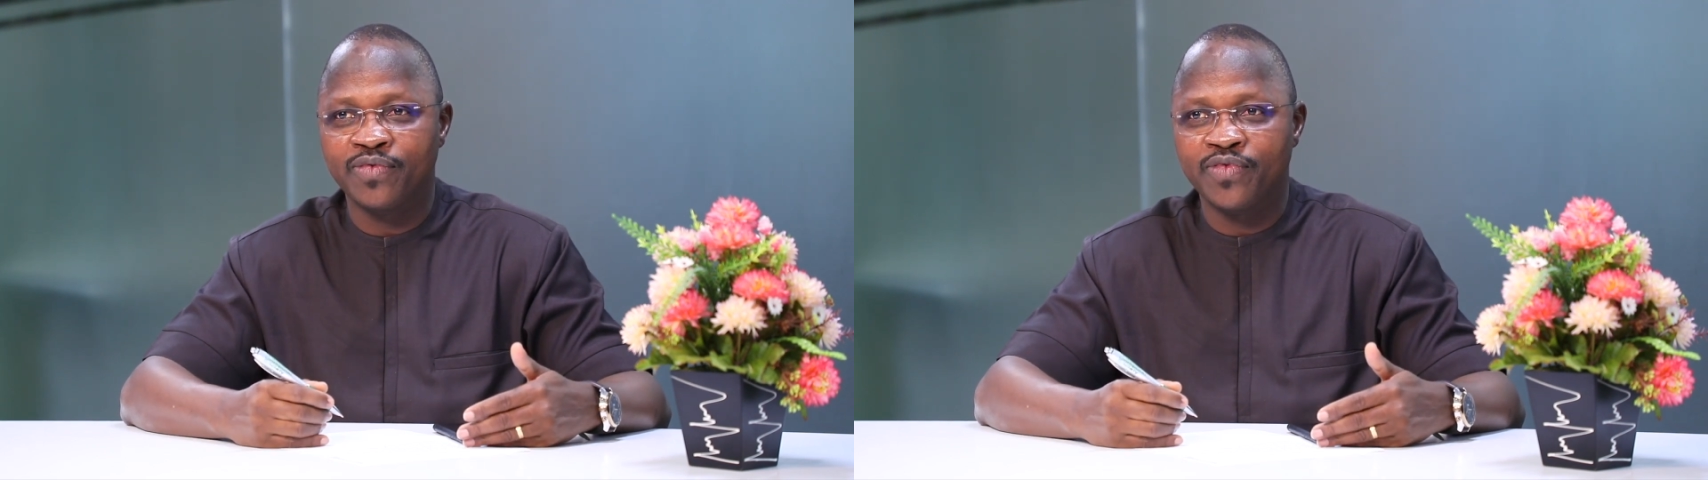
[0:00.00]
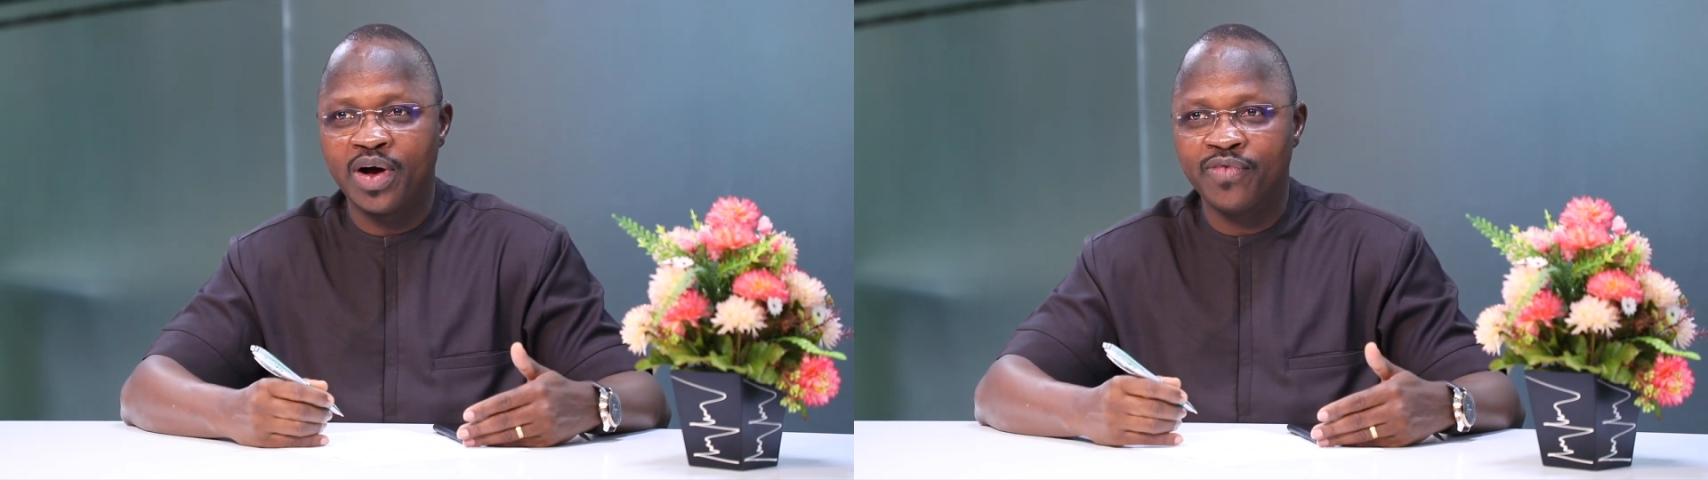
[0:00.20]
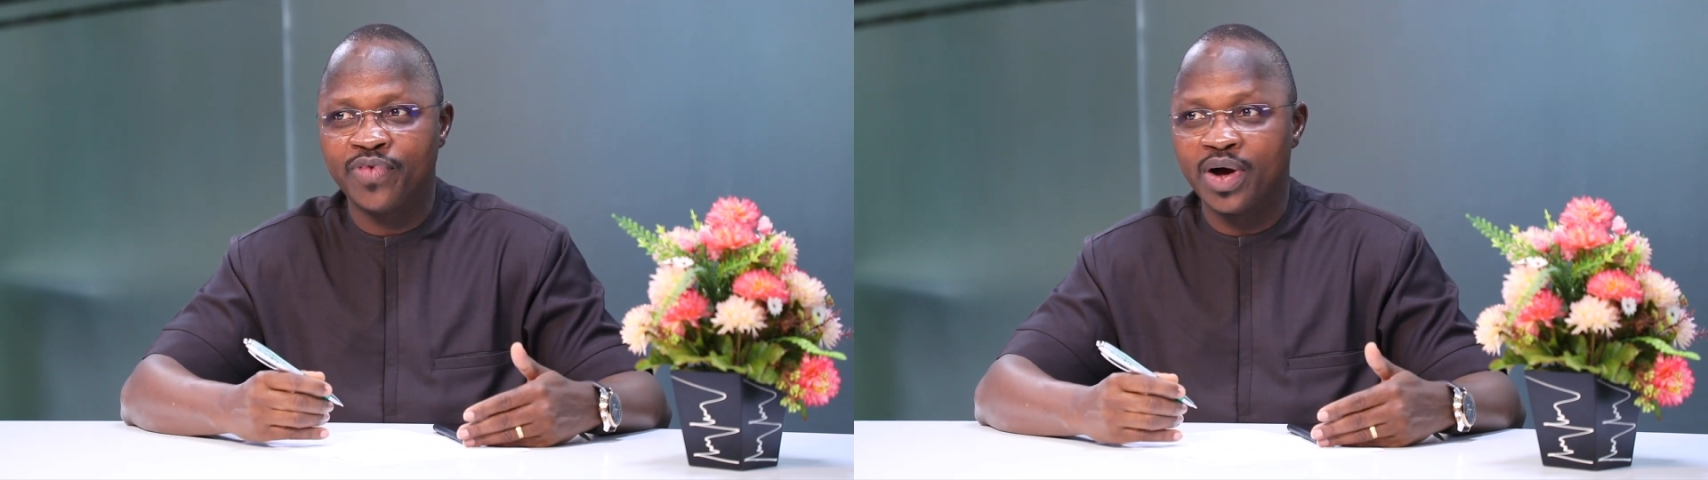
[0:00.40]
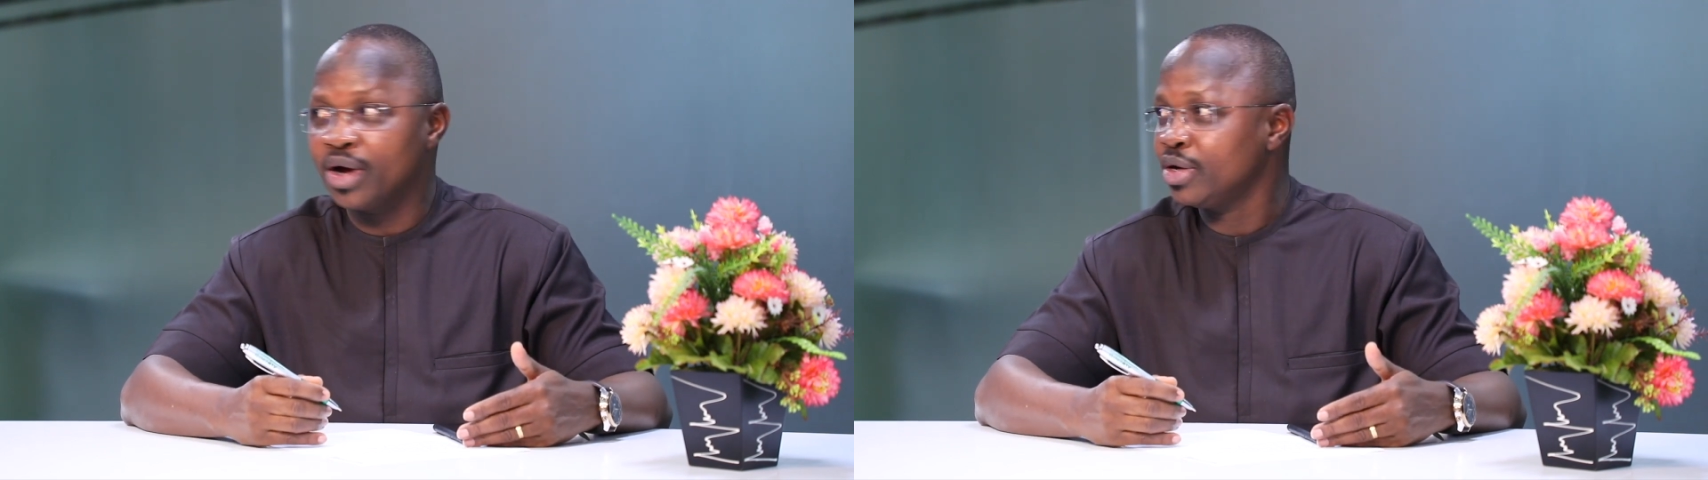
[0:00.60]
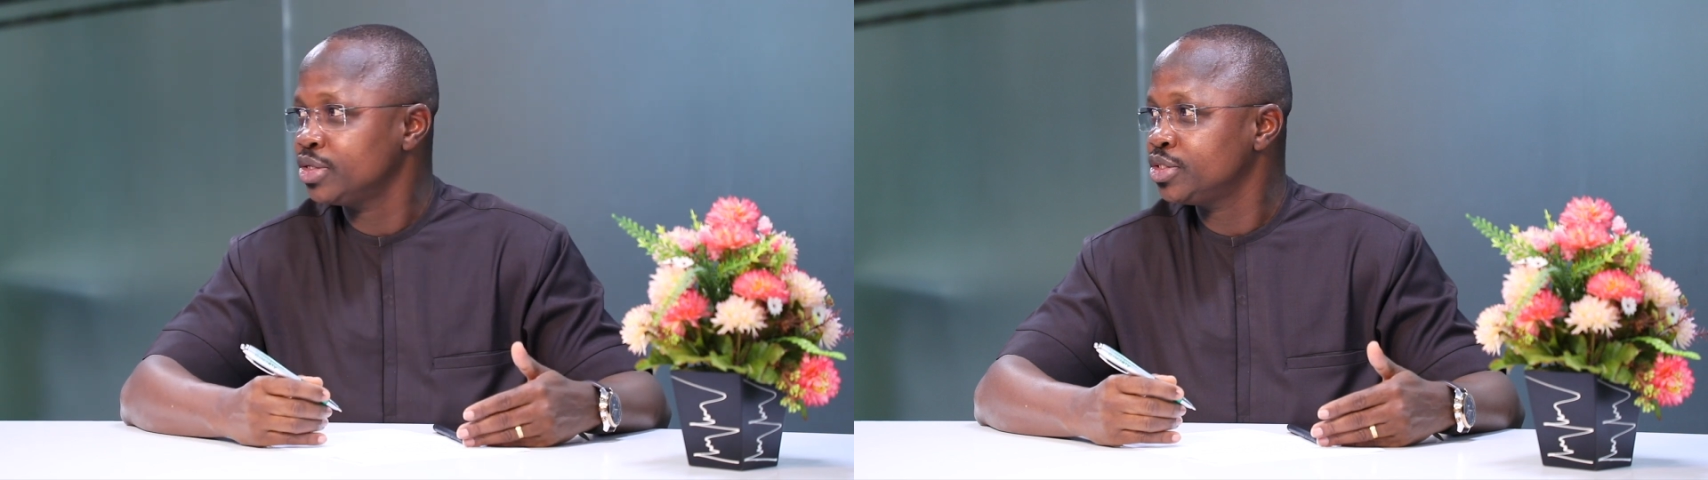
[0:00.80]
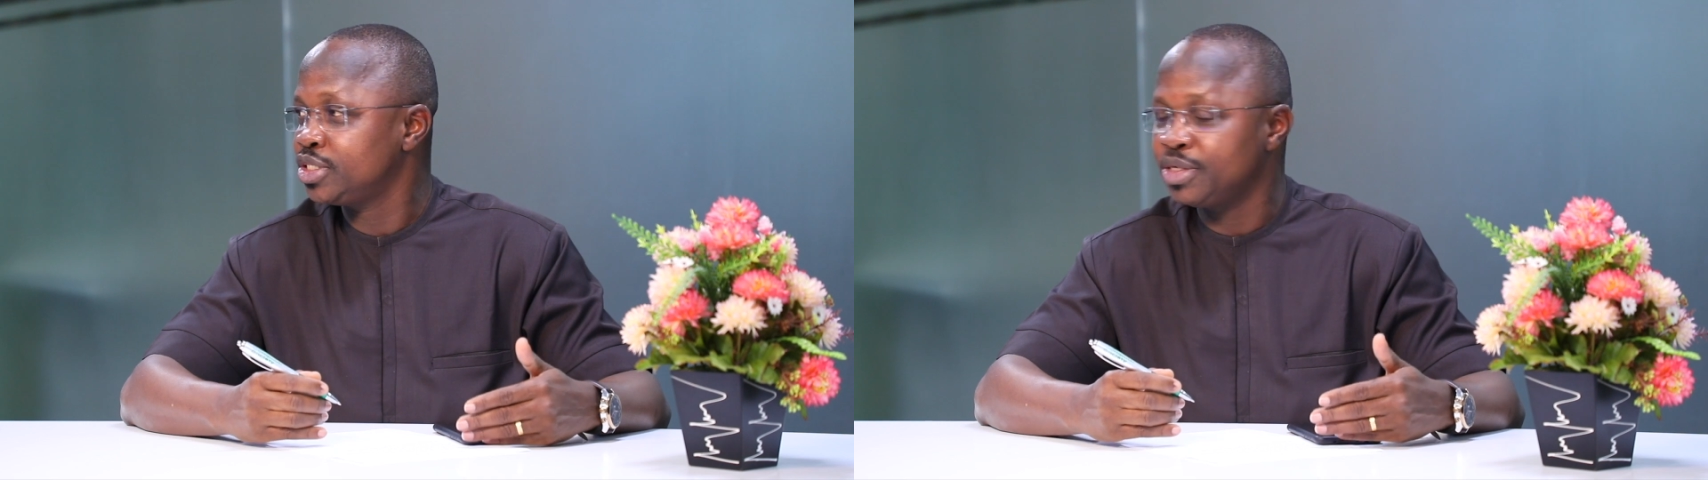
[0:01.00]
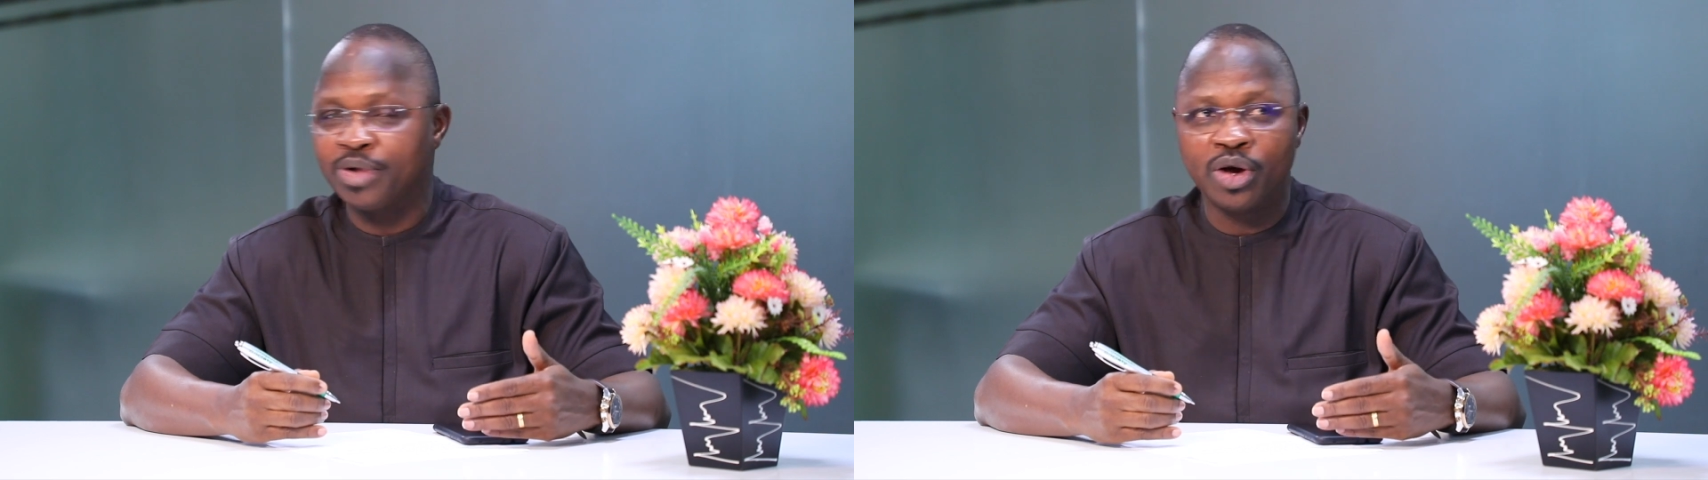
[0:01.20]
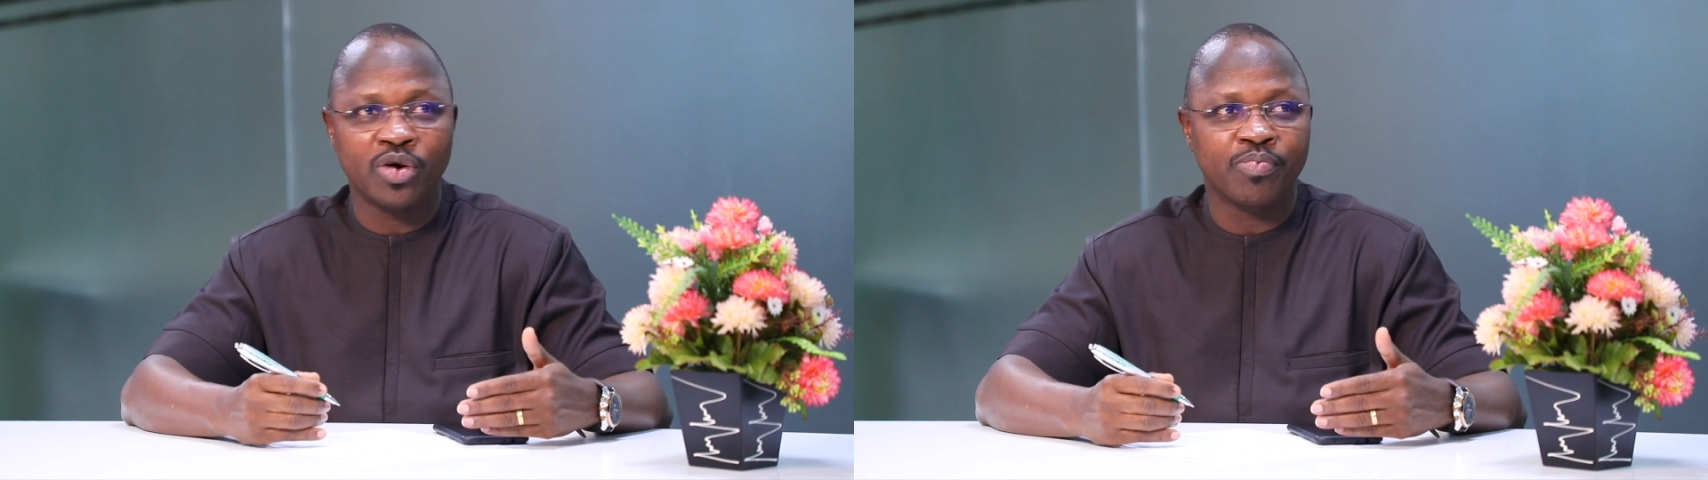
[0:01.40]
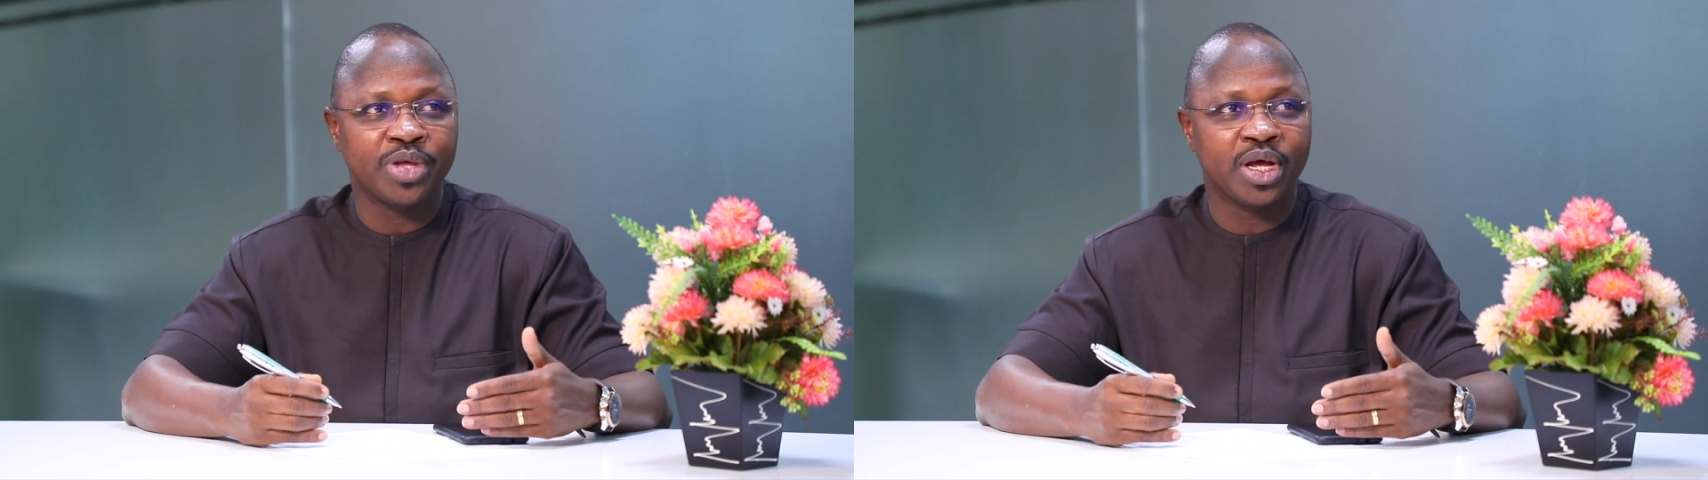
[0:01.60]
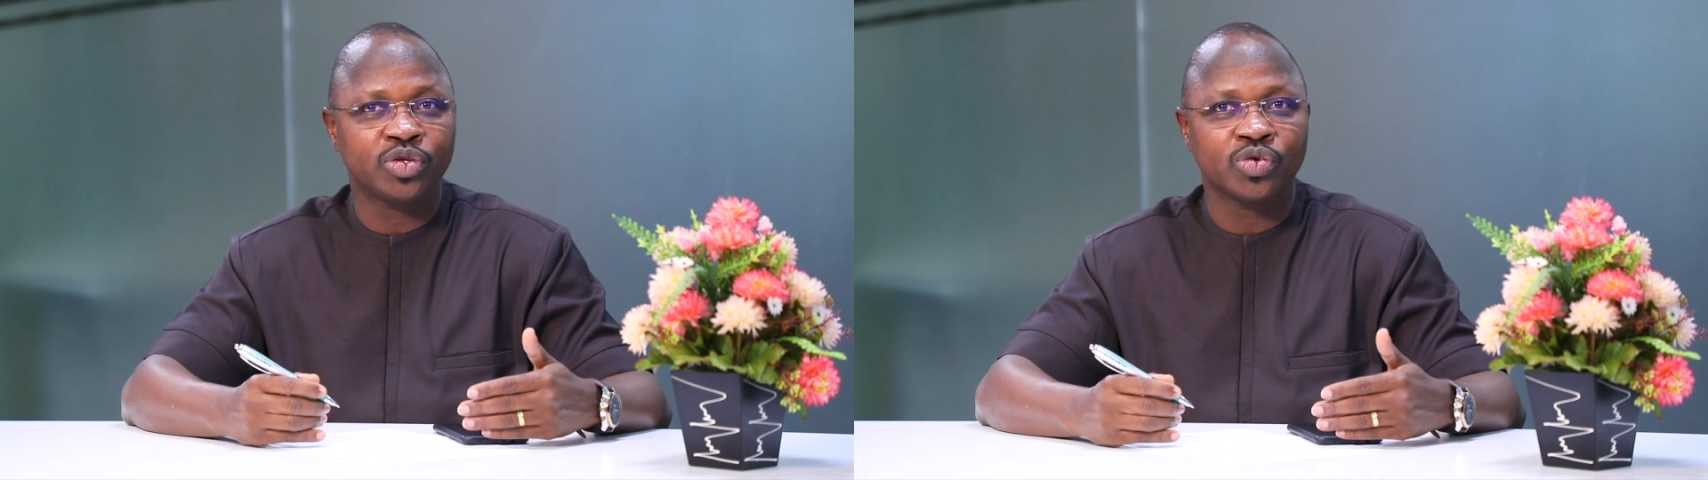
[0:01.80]
far cheaper
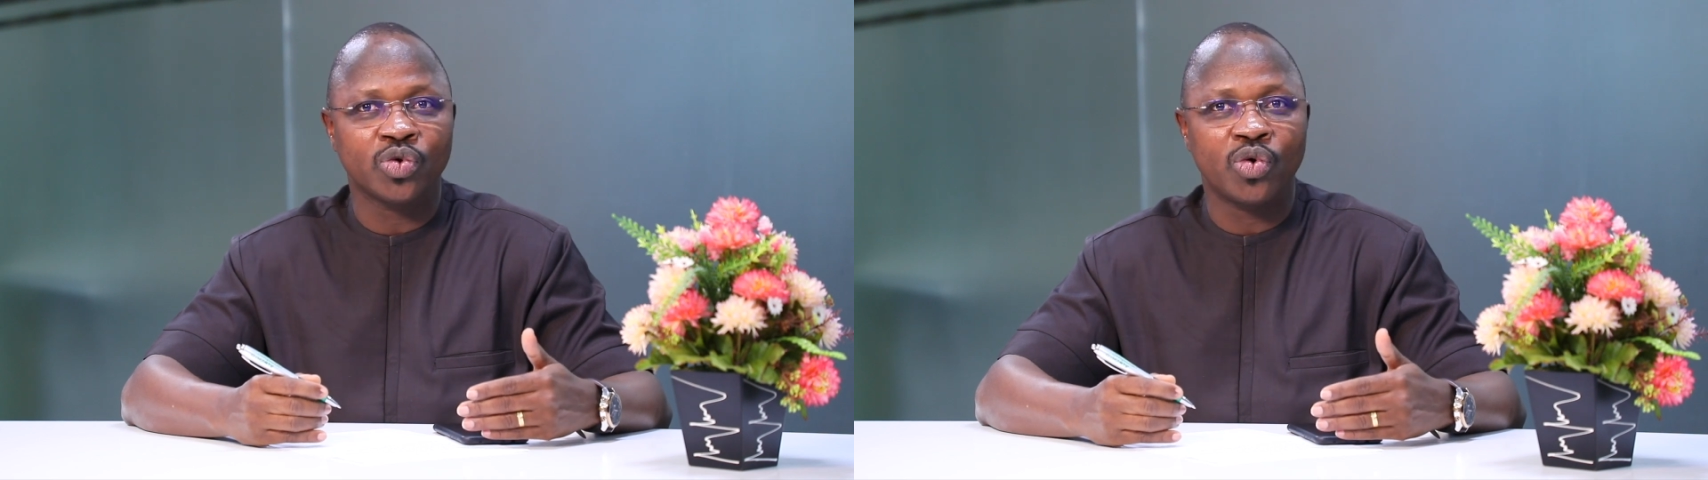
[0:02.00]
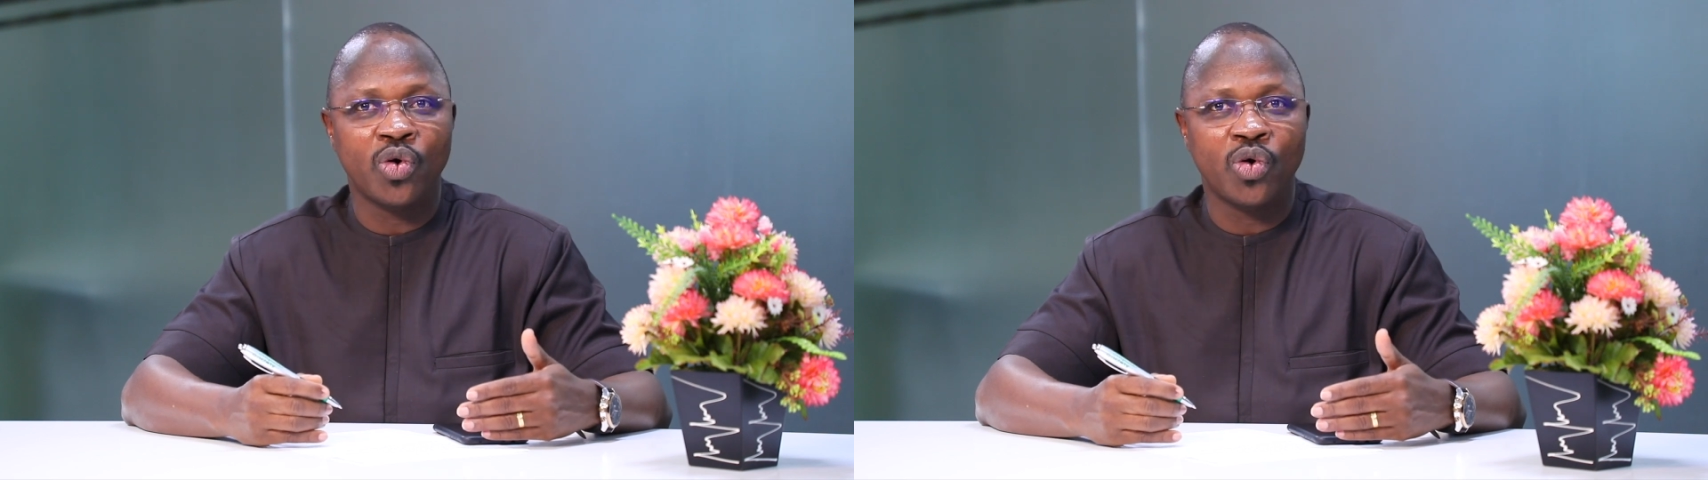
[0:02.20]
compared to